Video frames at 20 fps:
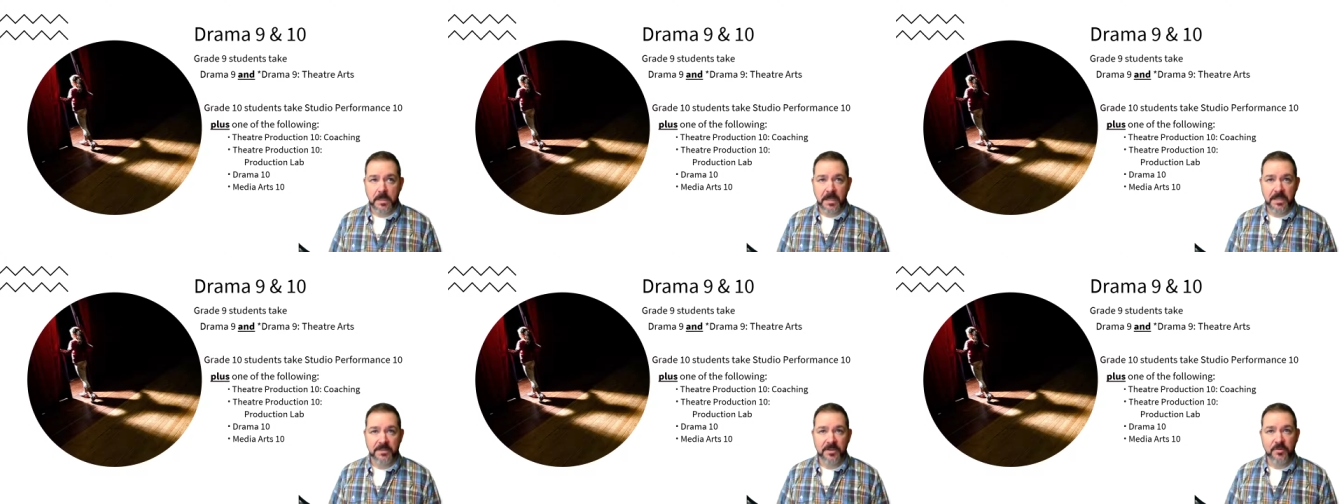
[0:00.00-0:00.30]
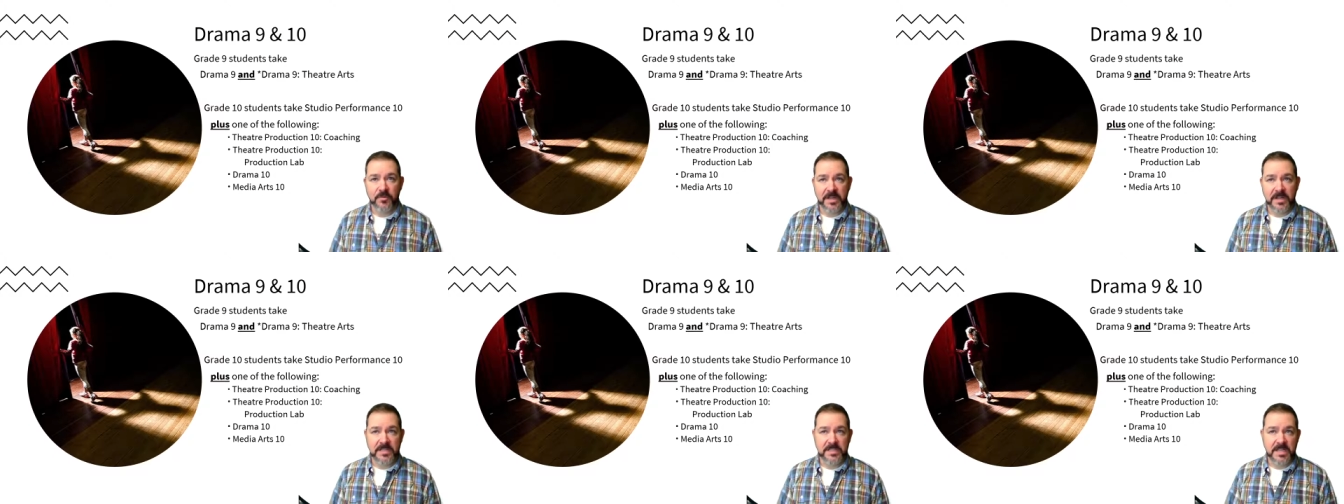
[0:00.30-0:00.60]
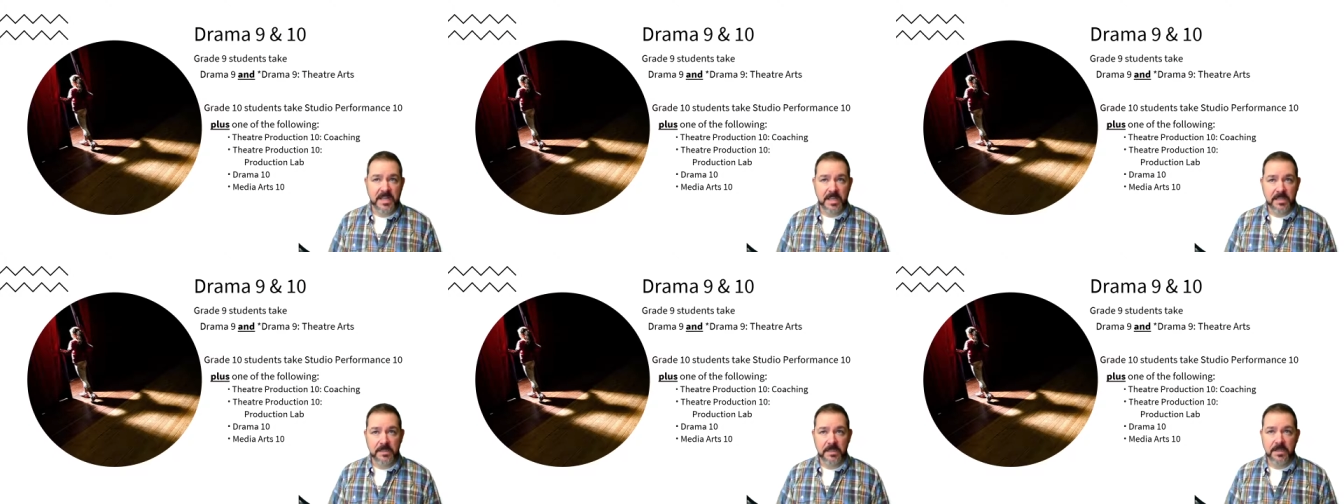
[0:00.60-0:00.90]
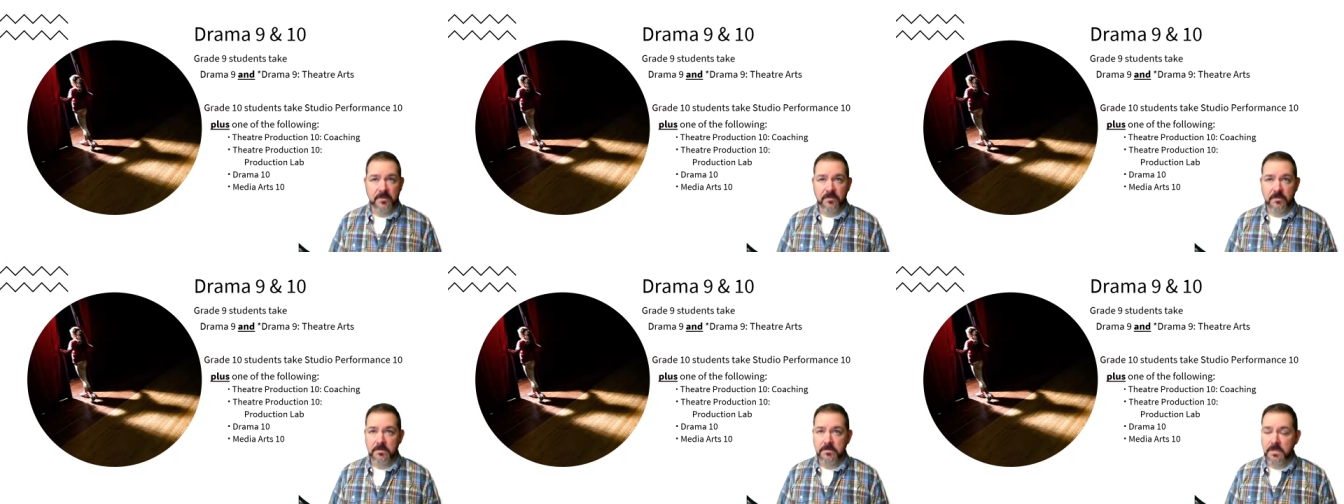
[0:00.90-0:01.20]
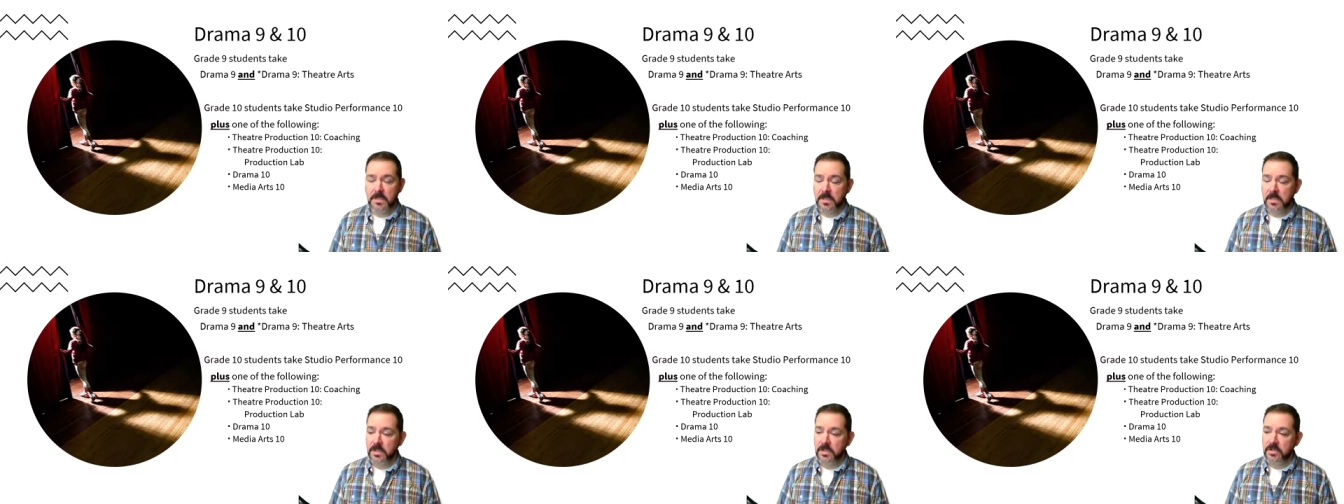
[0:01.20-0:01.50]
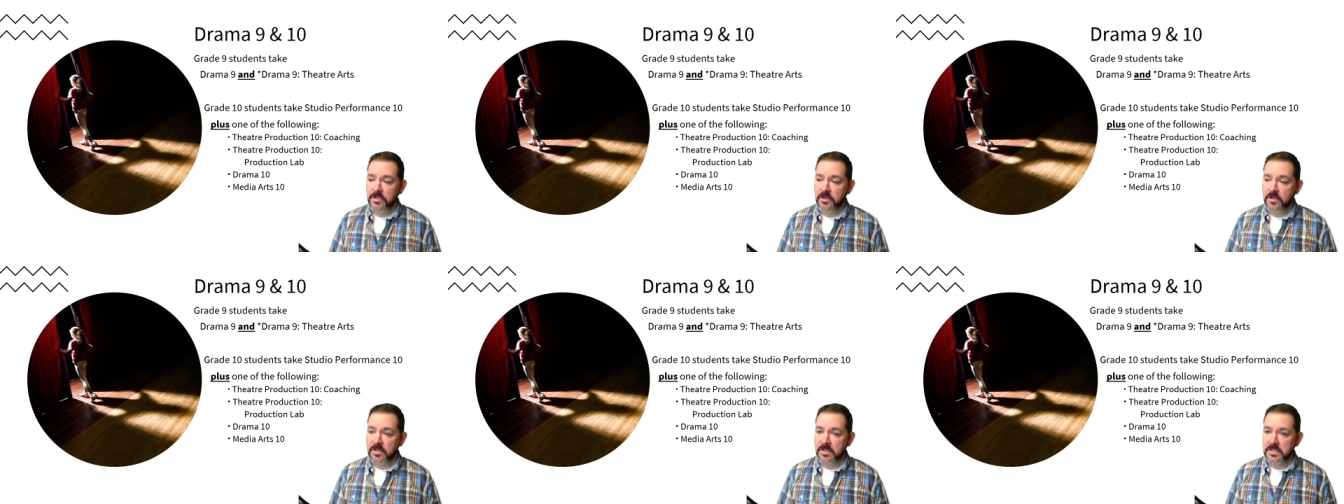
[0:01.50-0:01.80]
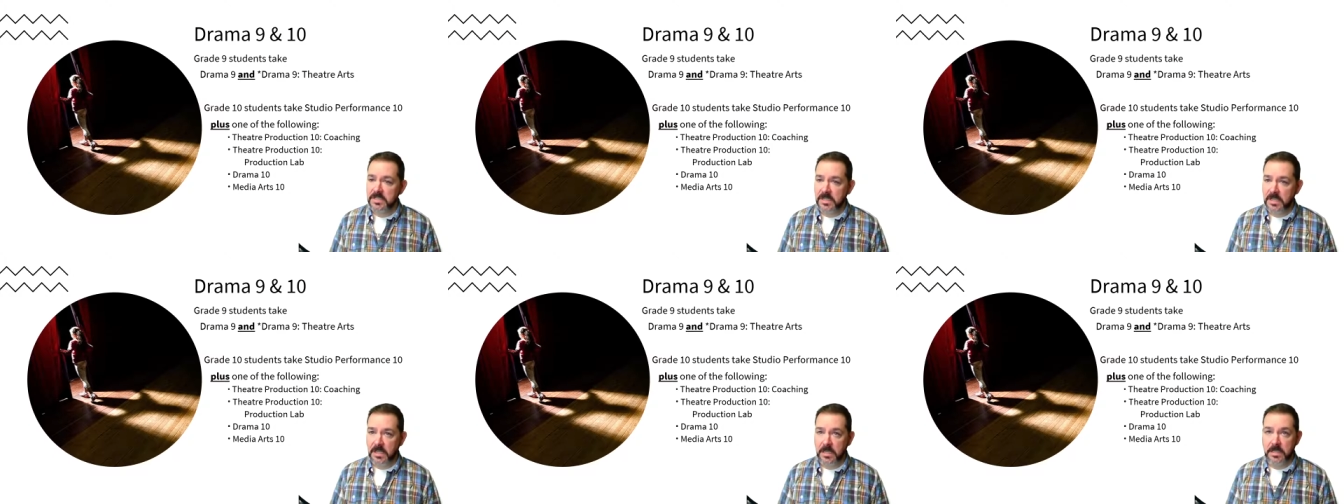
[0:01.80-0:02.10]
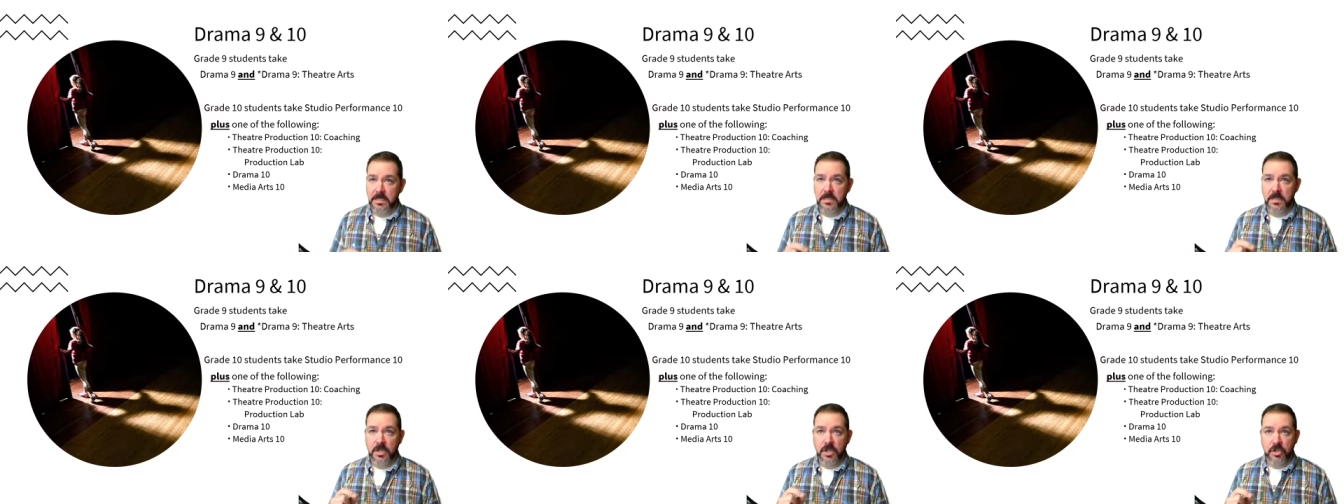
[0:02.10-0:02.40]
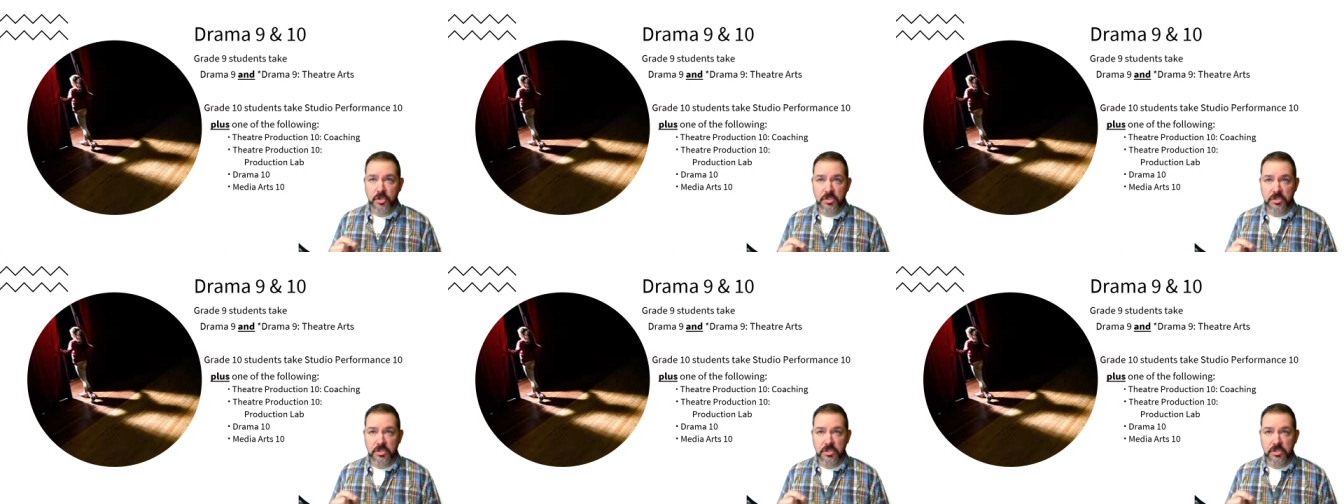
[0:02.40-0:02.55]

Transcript: At the grade 10 level, you're going to take